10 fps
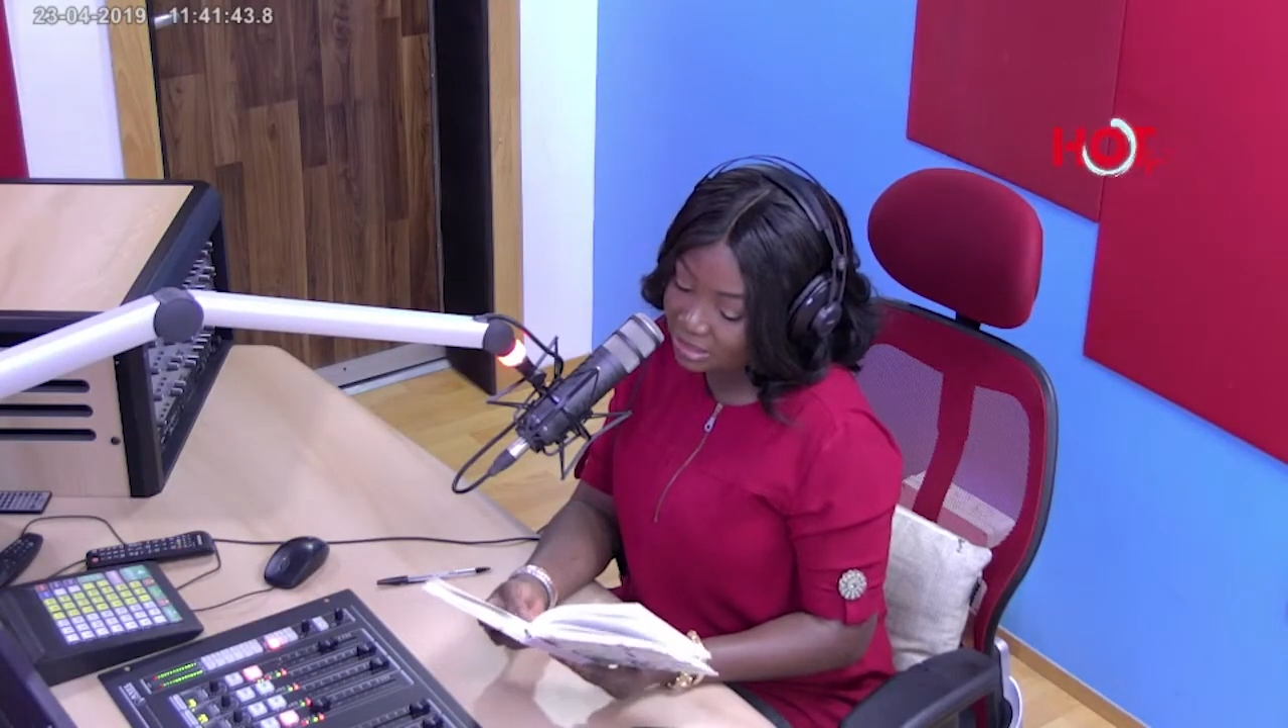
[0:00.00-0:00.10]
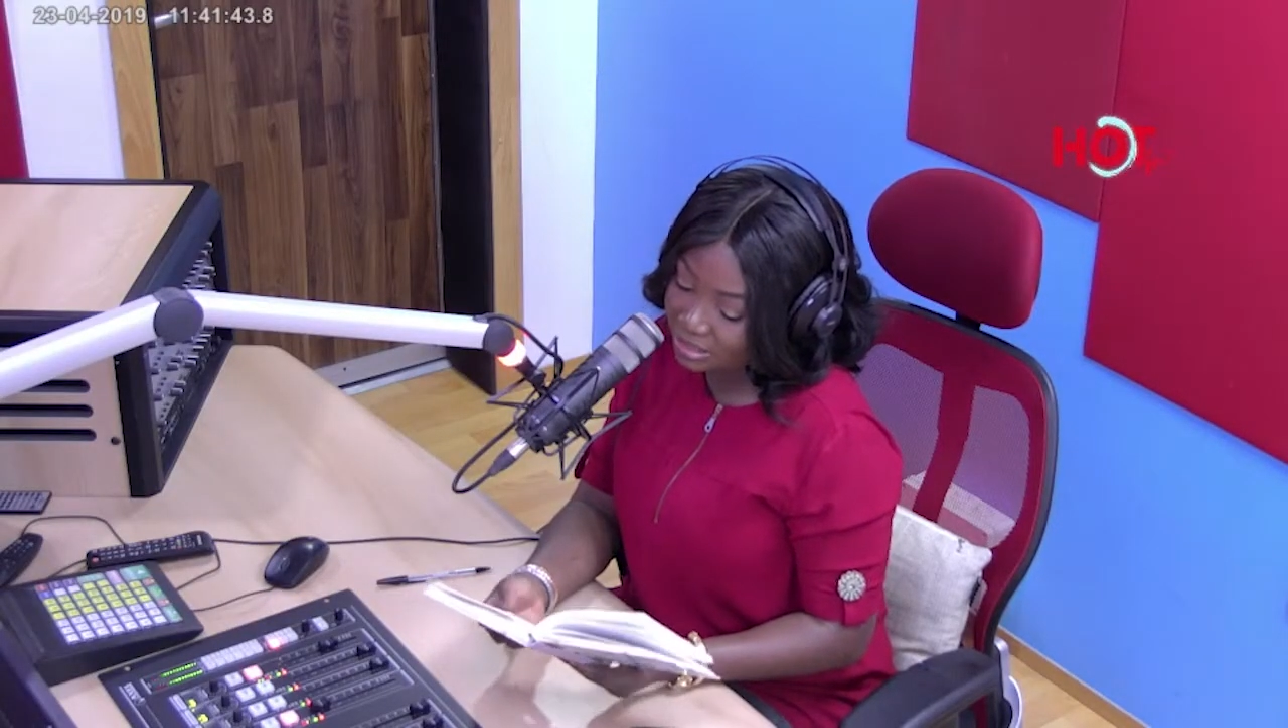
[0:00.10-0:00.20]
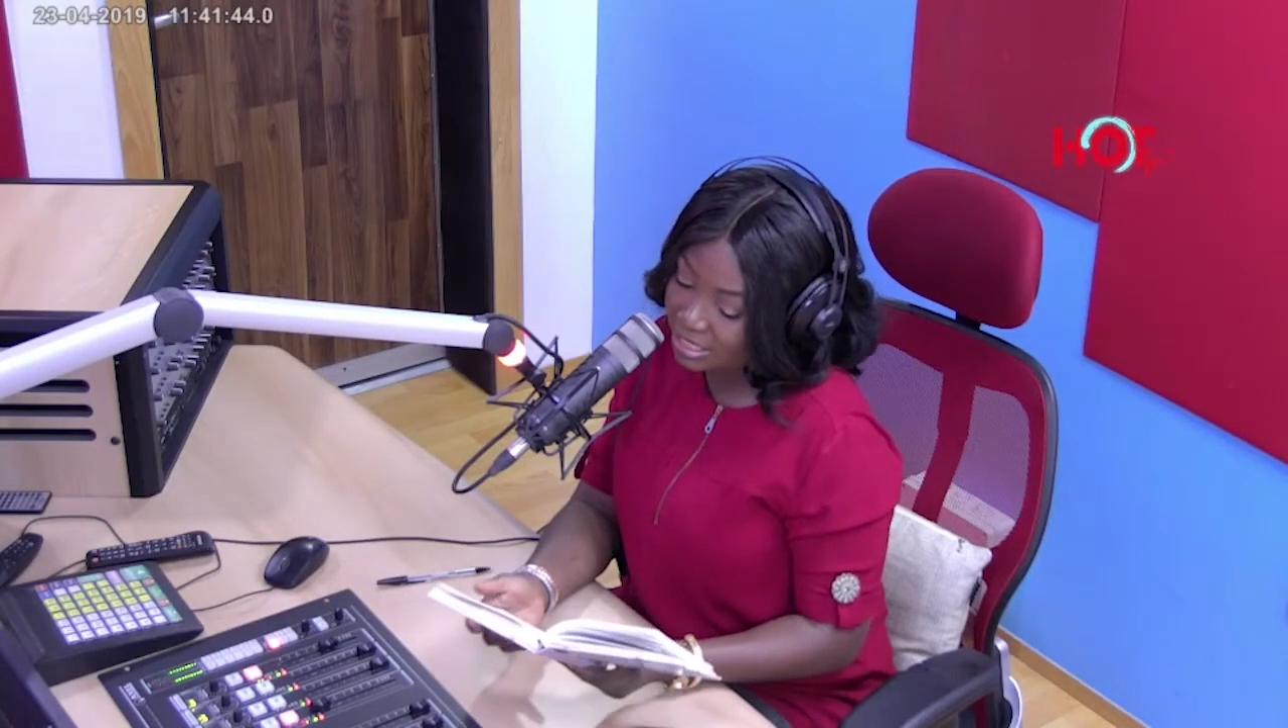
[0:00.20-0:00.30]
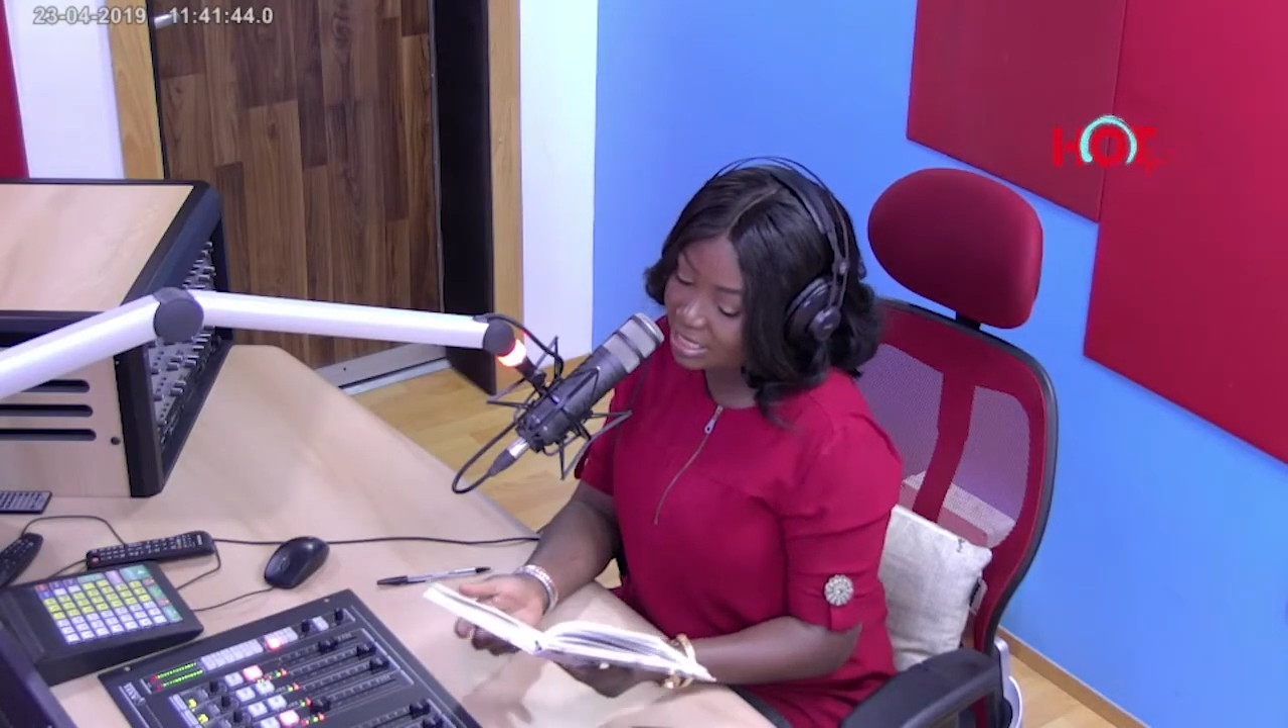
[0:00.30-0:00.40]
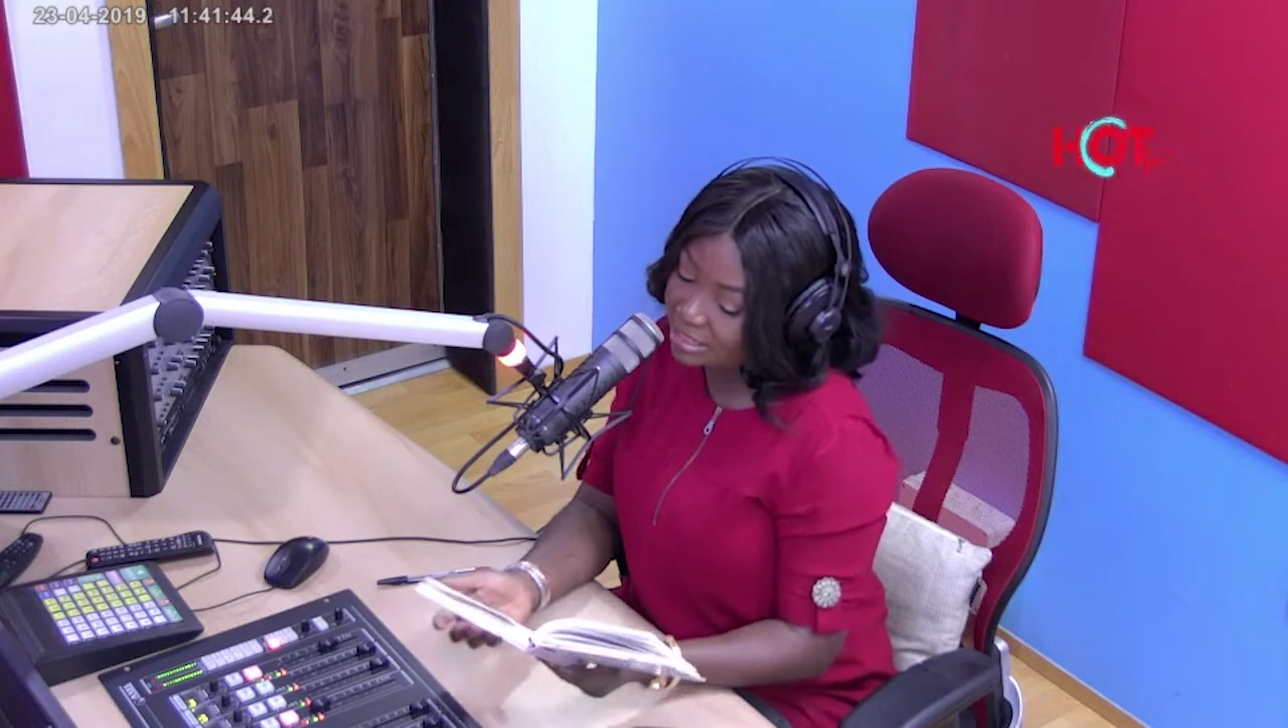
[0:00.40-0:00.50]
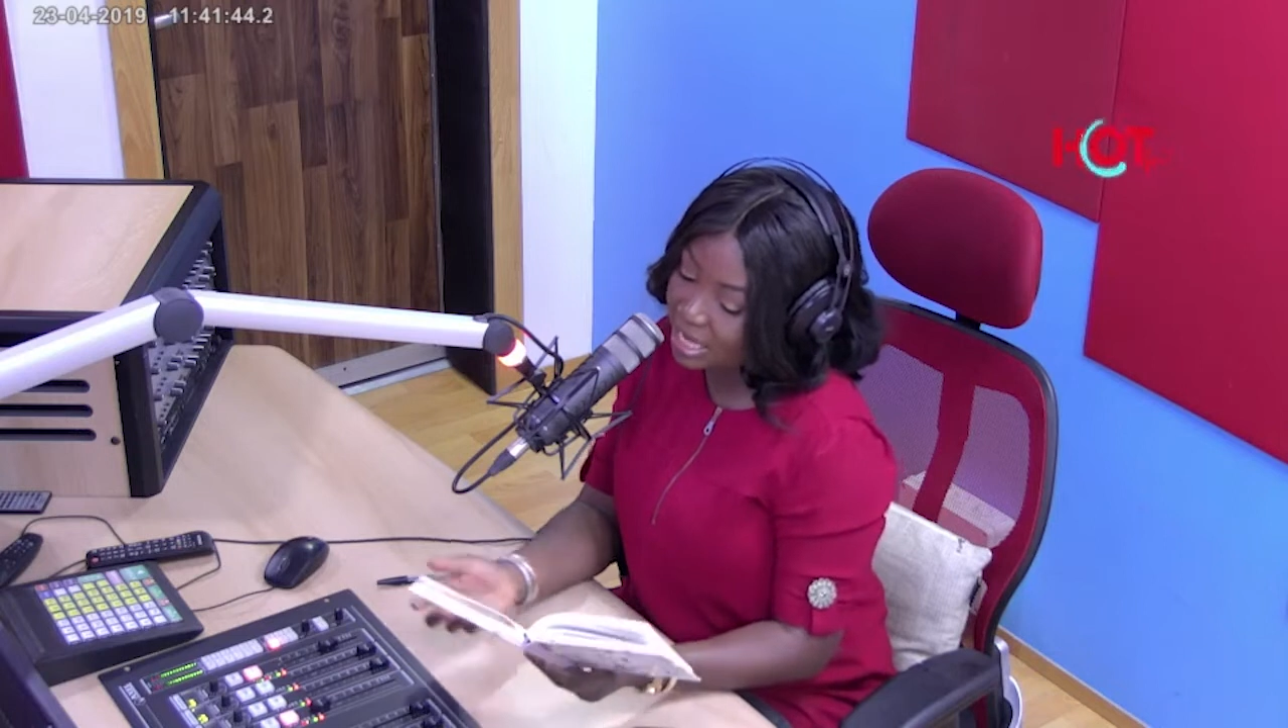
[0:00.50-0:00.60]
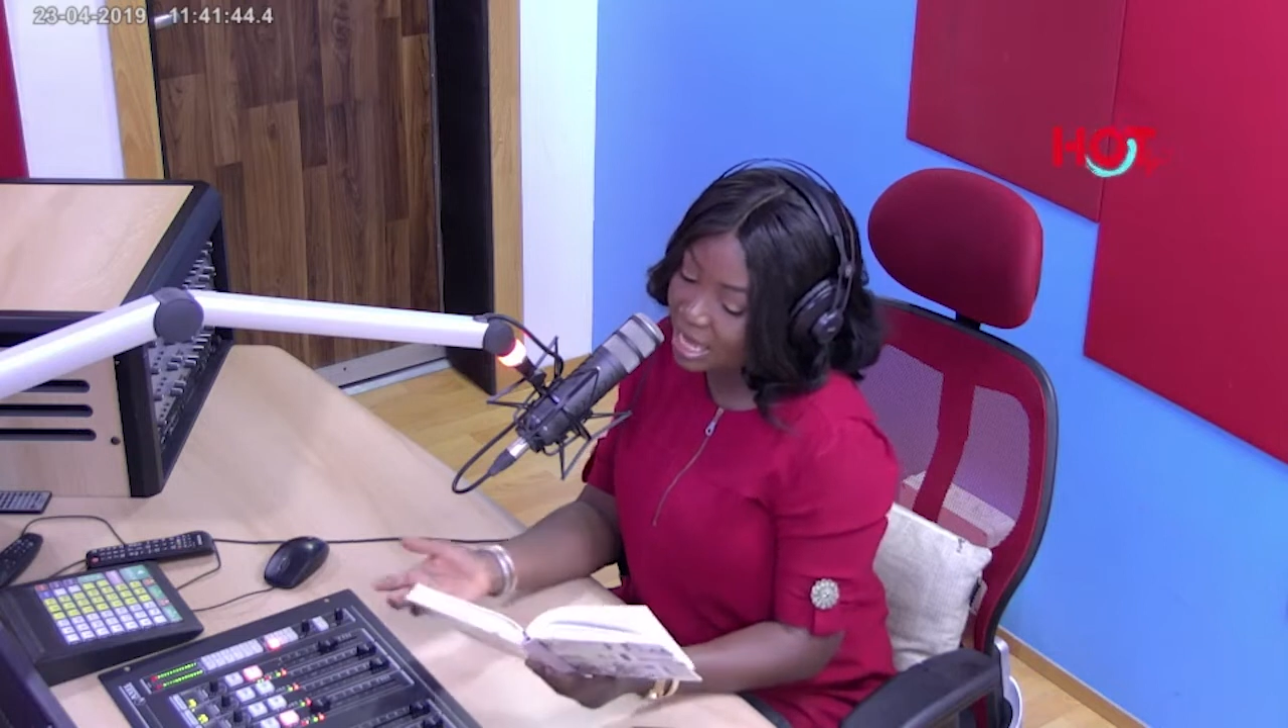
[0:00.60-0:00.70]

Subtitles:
It says,